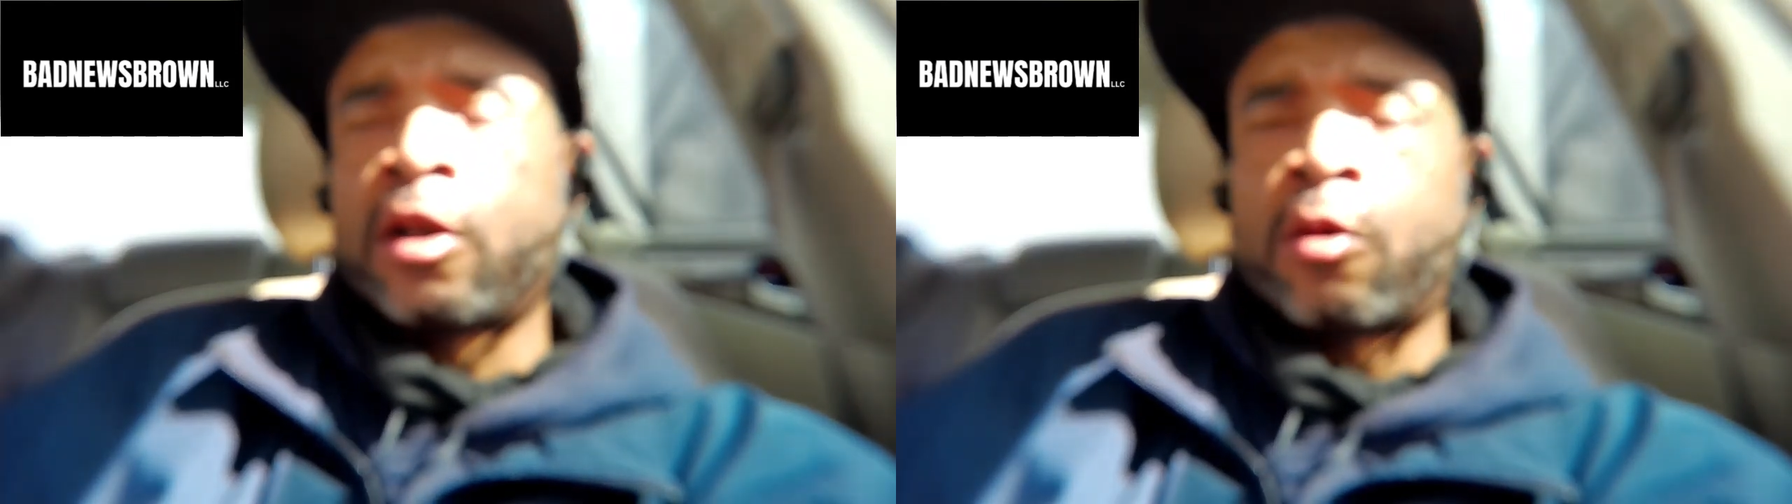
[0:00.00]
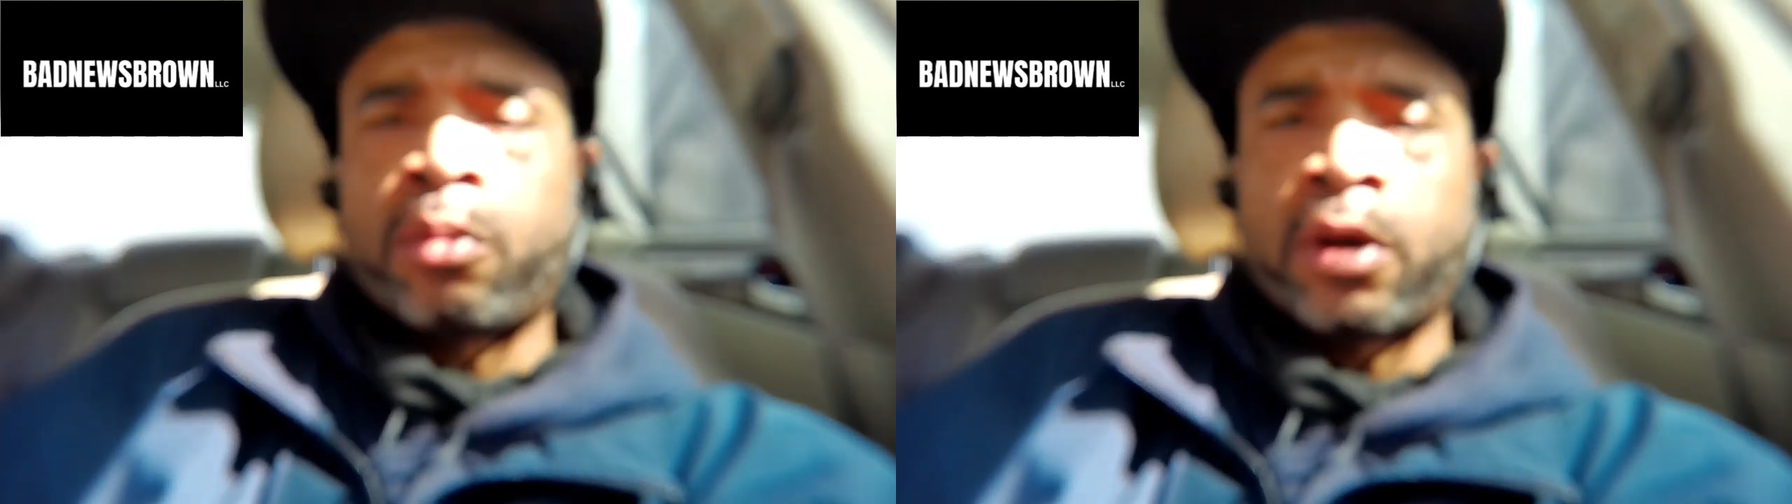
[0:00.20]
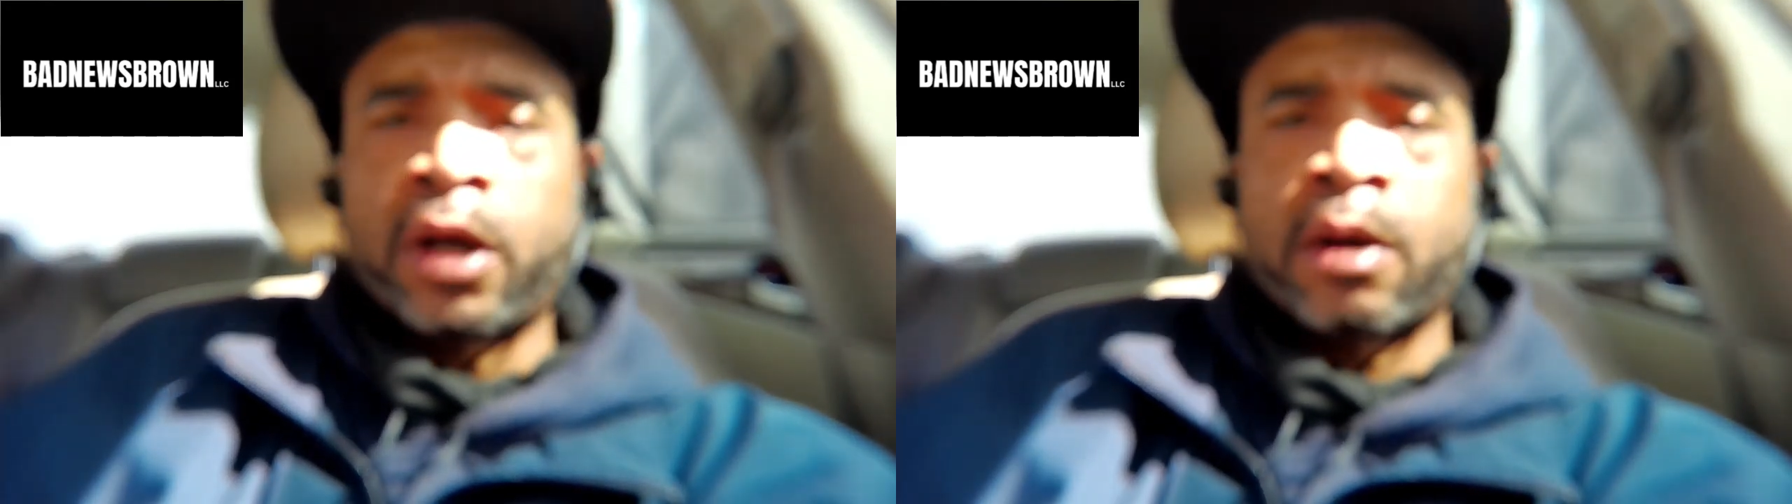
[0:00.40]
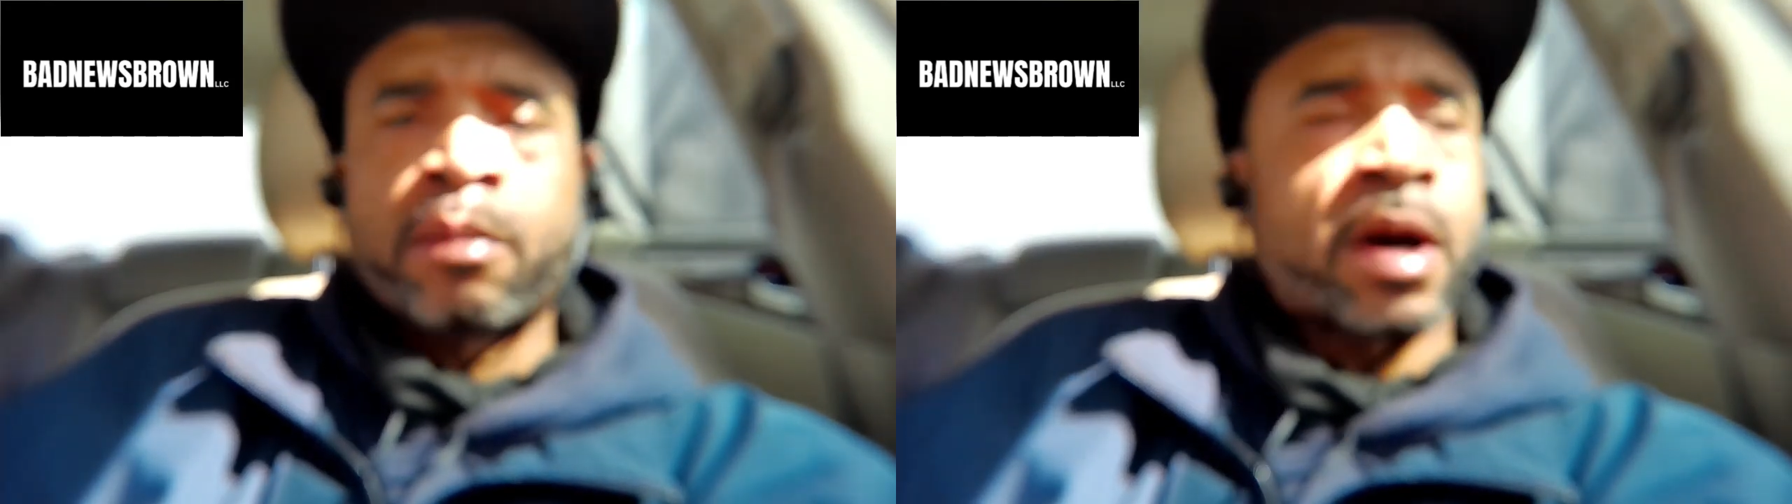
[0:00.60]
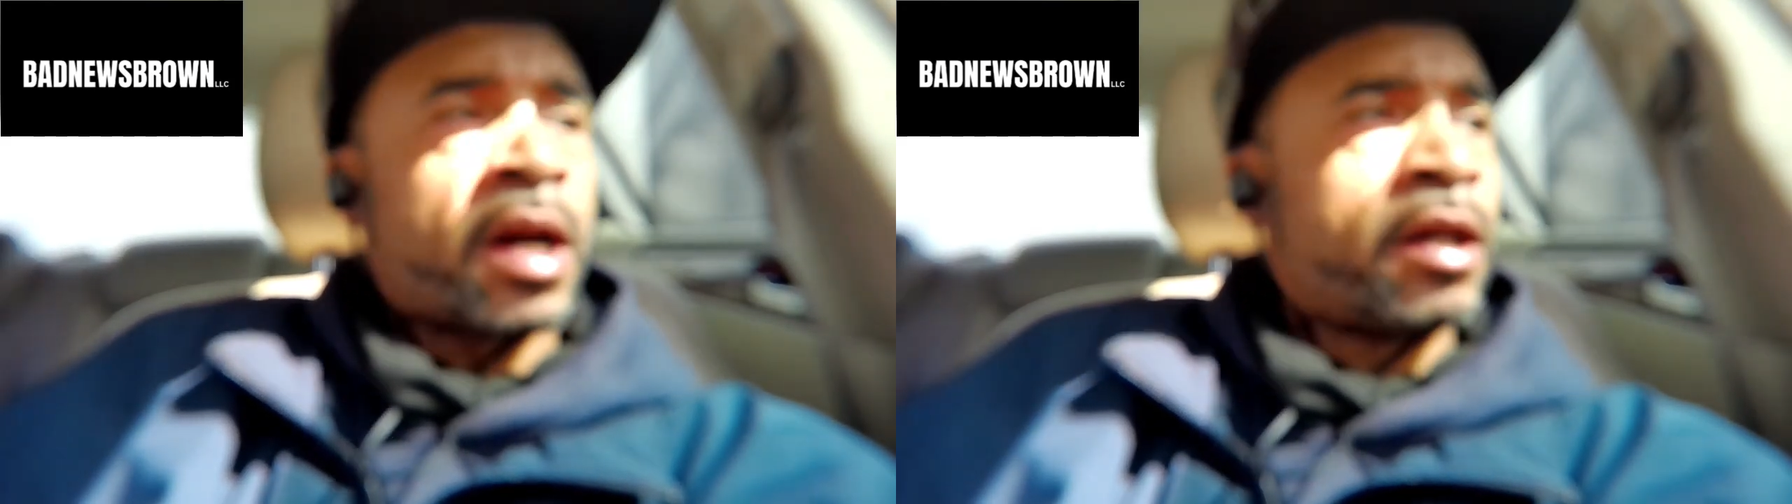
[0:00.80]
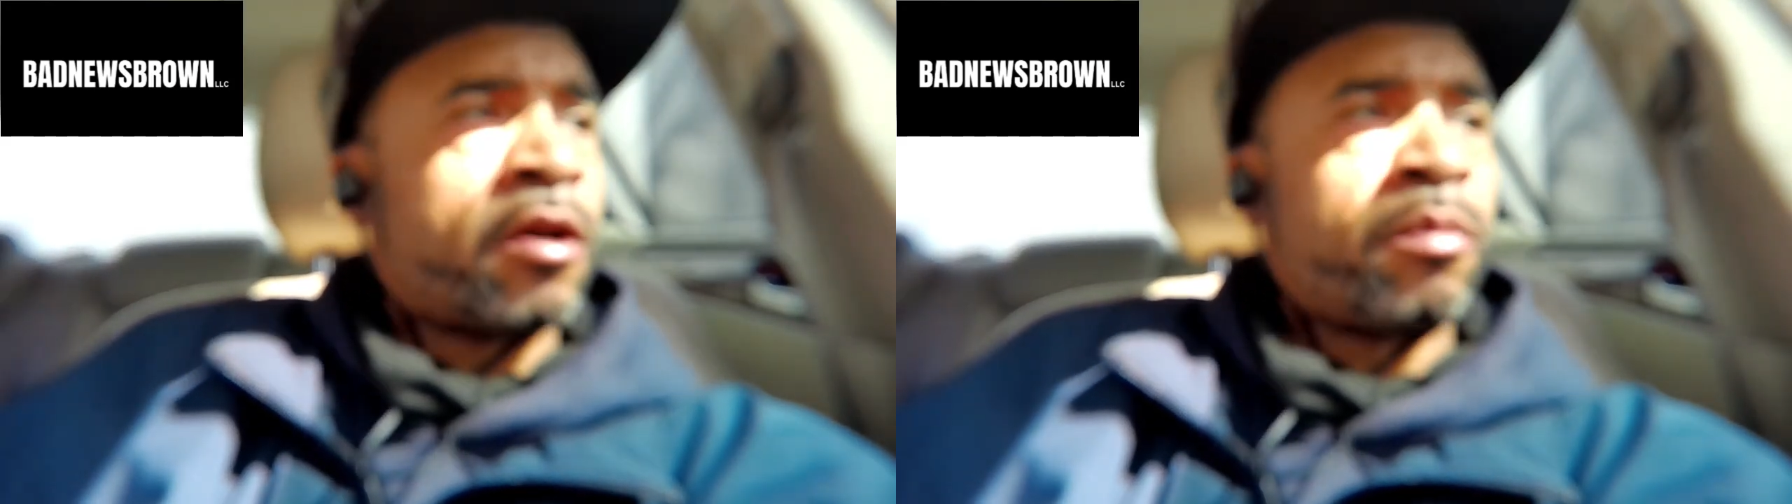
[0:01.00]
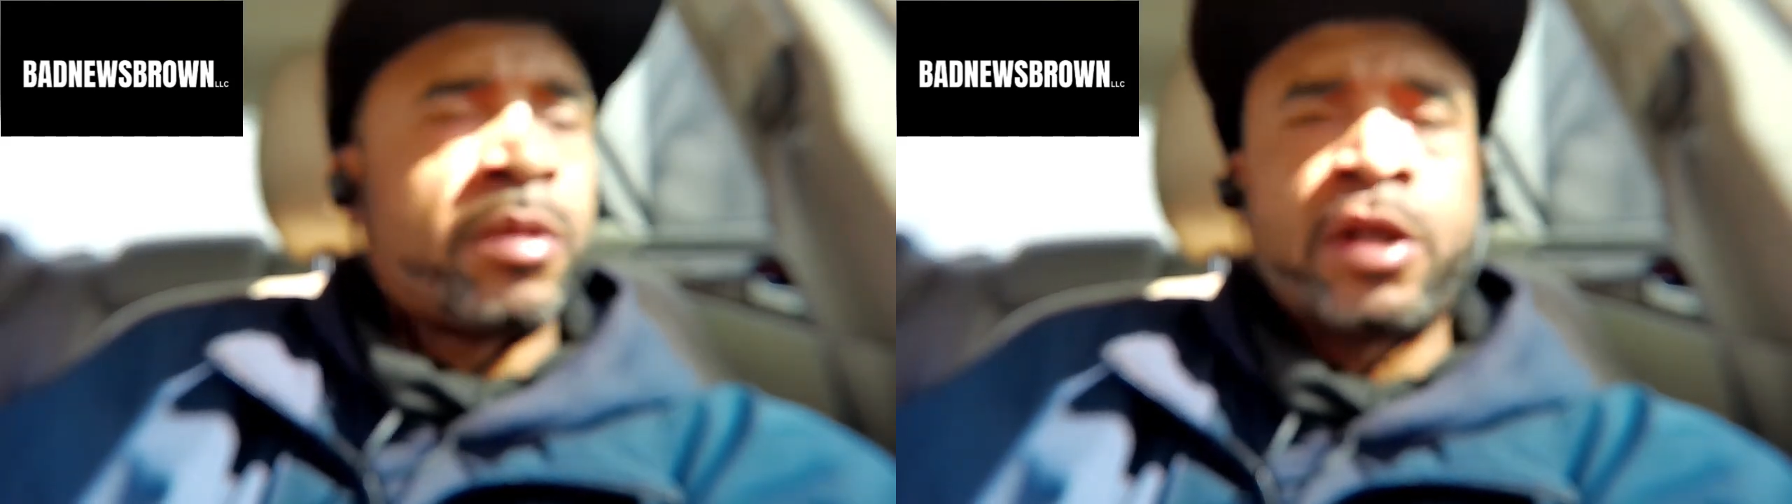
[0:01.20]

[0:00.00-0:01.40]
your plan probably gonna